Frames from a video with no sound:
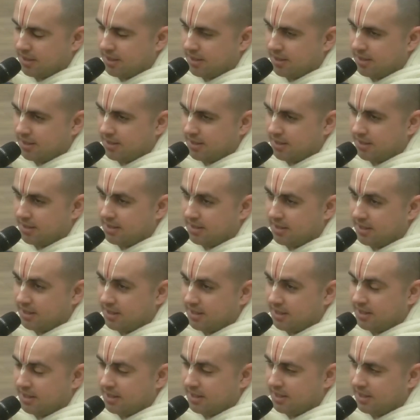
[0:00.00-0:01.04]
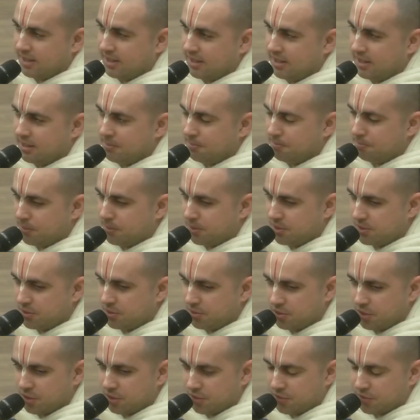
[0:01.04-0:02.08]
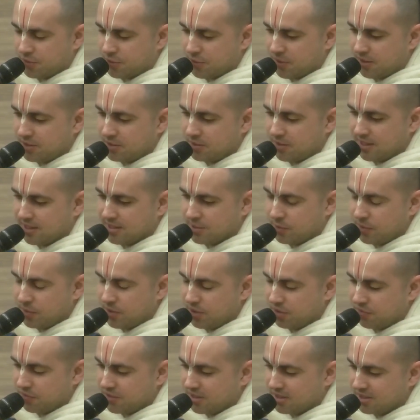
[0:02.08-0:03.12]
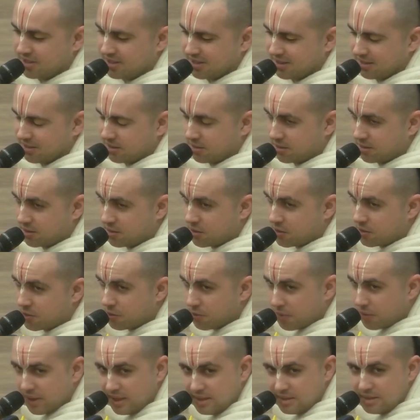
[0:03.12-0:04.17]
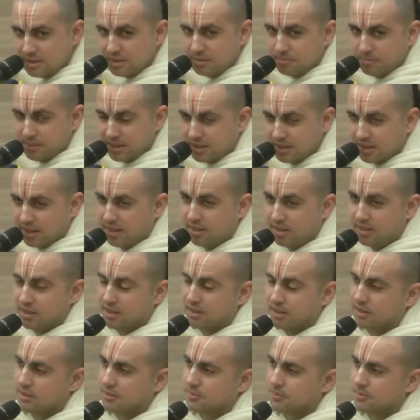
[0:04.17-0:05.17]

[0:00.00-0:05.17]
And in pursuit of trying to get rid of this crazy bad headache,